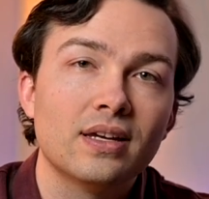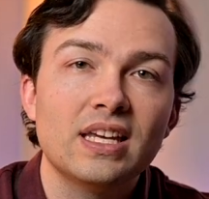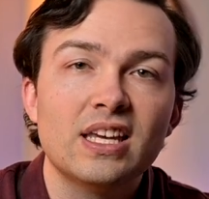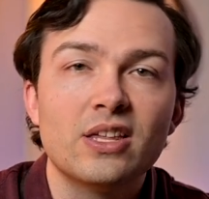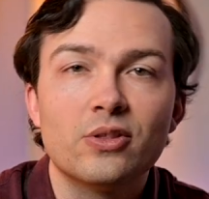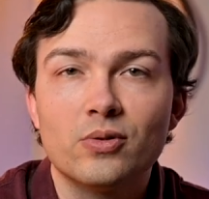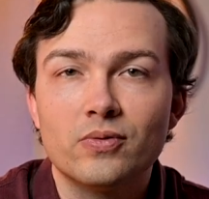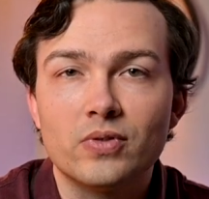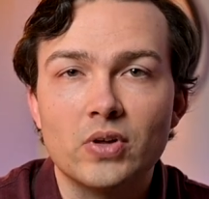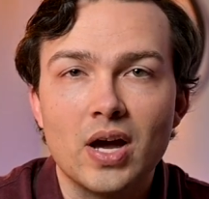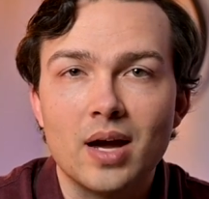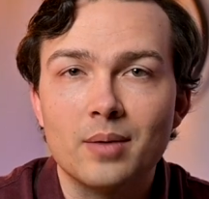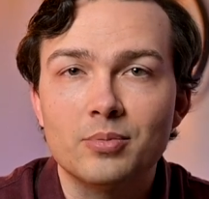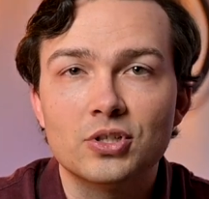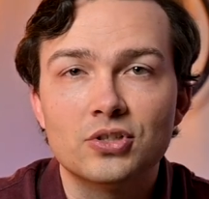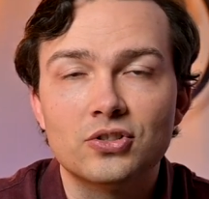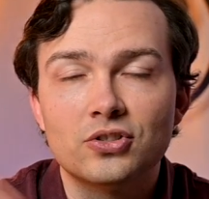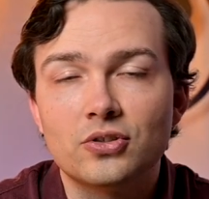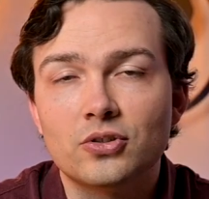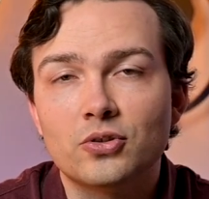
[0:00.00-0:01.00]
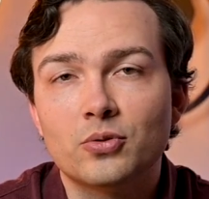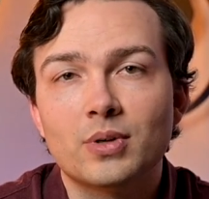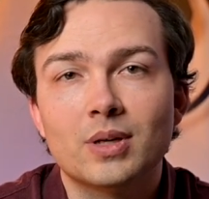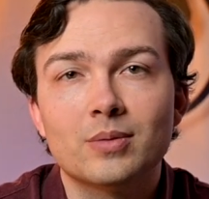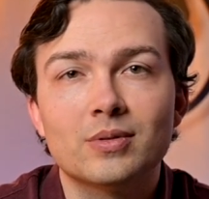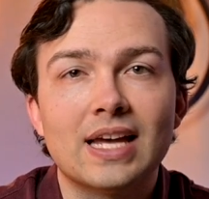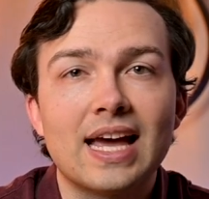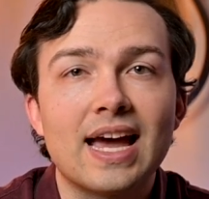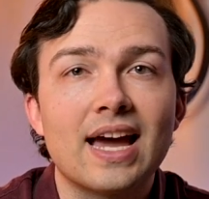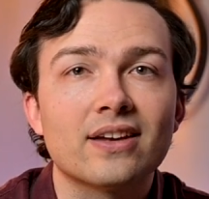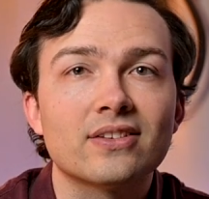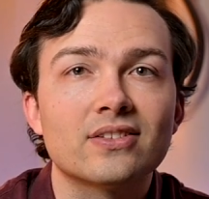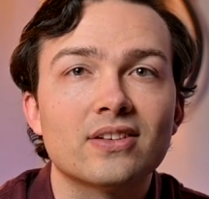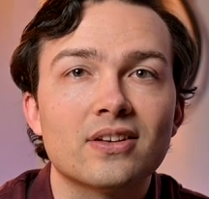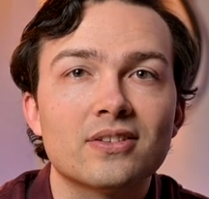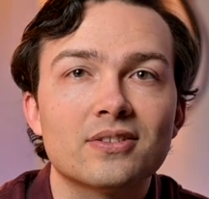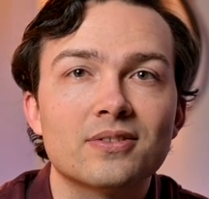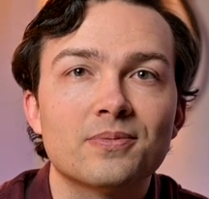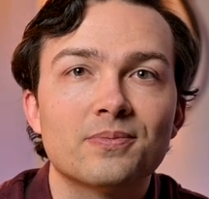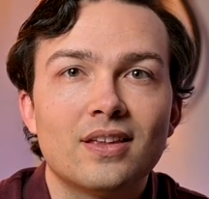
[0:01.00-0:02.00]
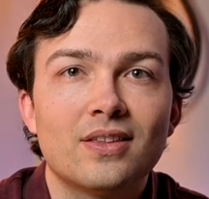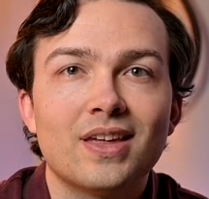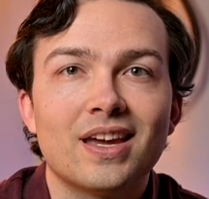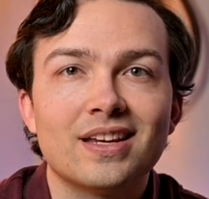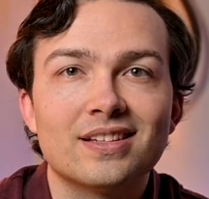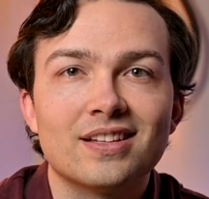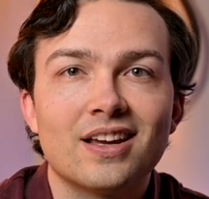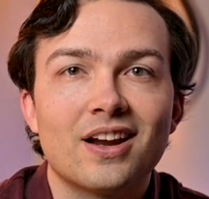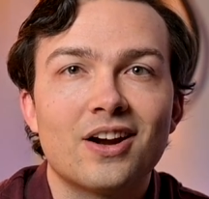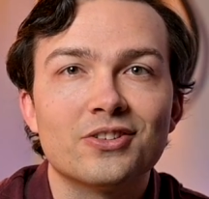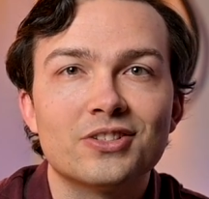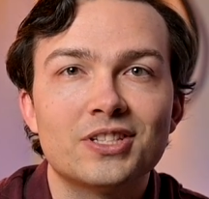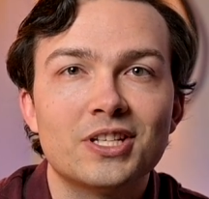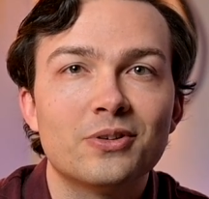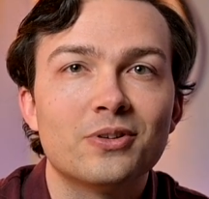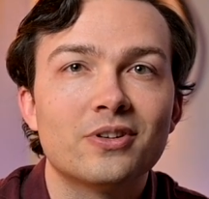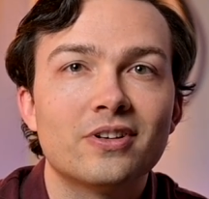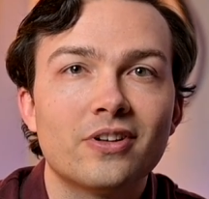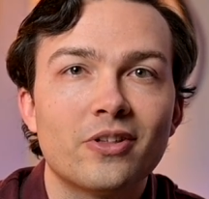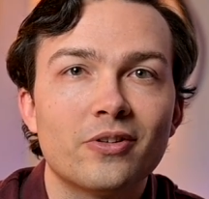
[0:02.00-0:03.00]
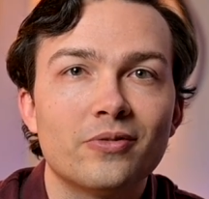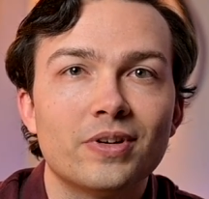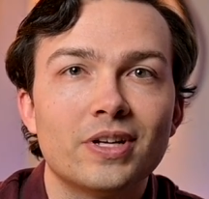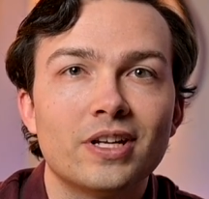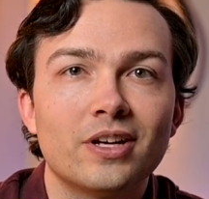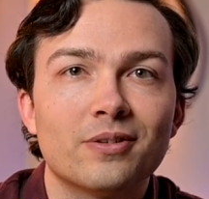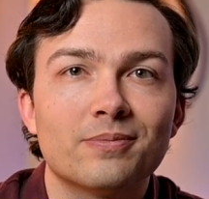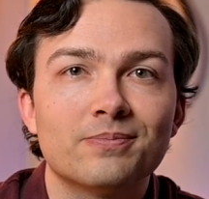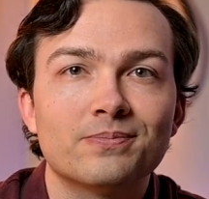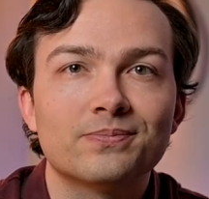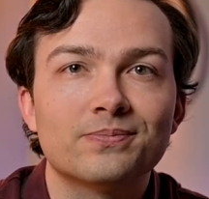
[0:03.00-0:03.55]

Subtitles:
Either of the options you'll be able to access. Thanks, and I'll see you in another video.